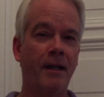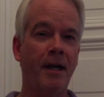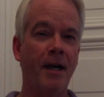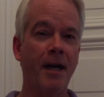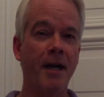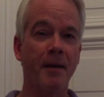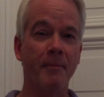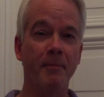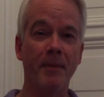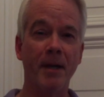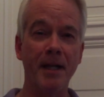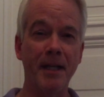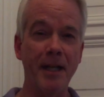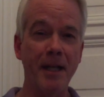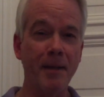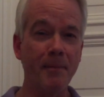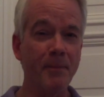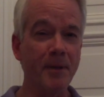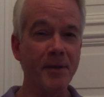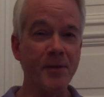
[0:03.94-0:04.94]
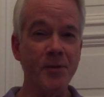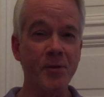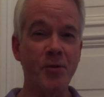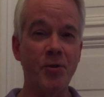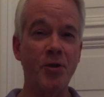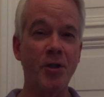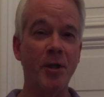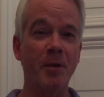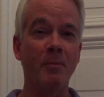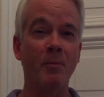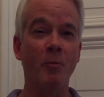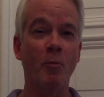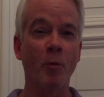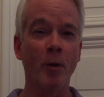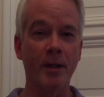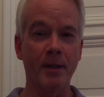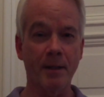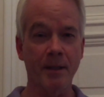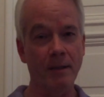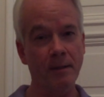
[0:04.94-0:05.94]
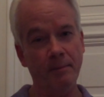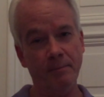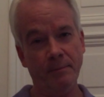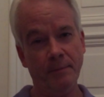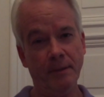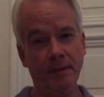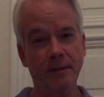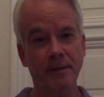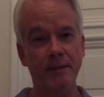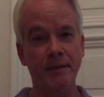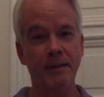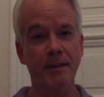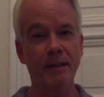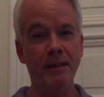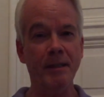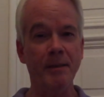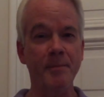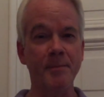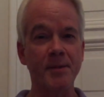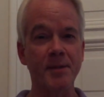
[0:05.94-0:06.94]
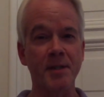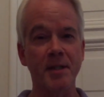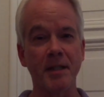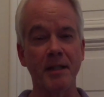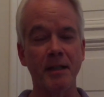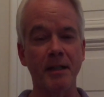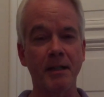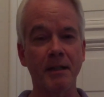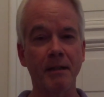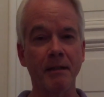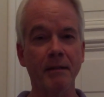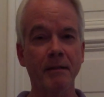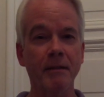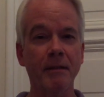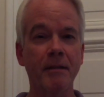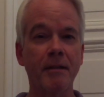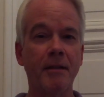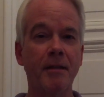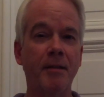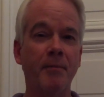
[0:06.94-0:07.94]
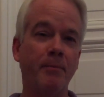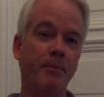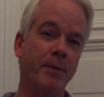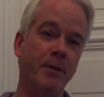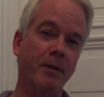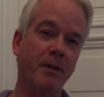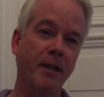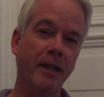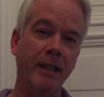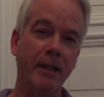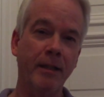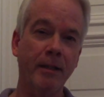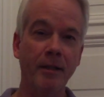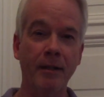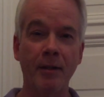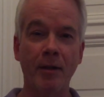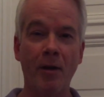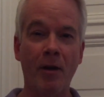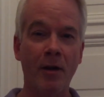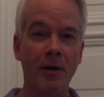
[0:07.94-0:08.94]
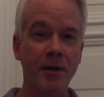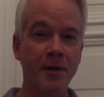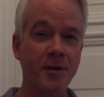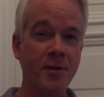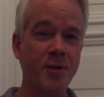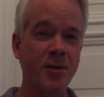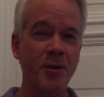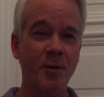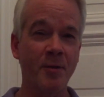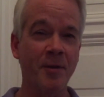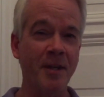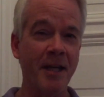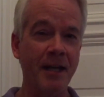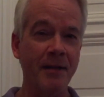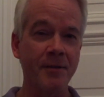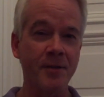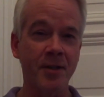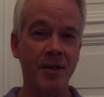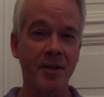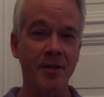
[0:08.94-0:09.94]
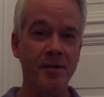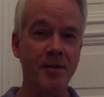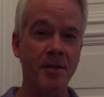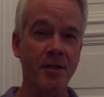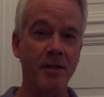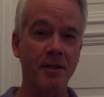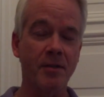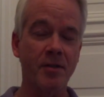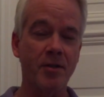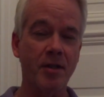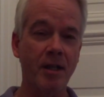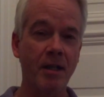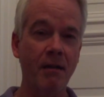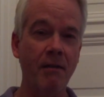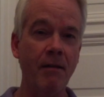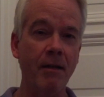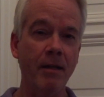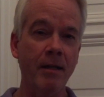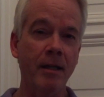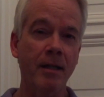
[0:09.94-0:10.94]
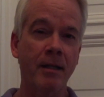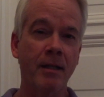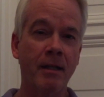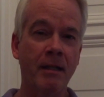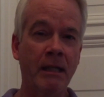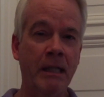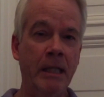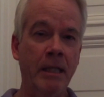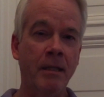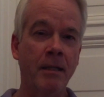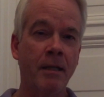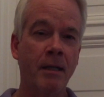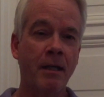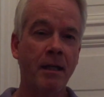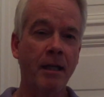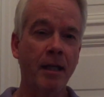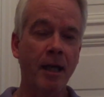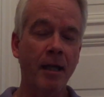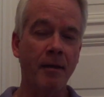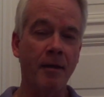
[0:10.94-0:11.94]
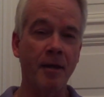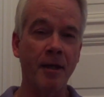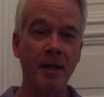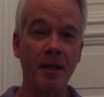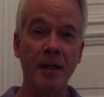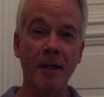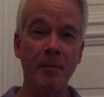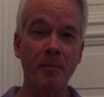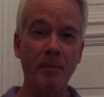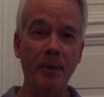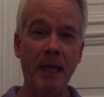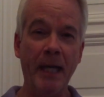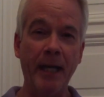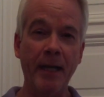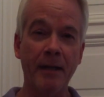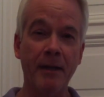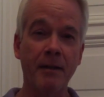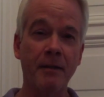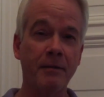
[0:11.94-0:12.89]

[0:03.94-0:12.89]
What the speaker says: Hi, my name is Jim Whitcomb. I'm sitting in Berlin in August 2016 and thinking back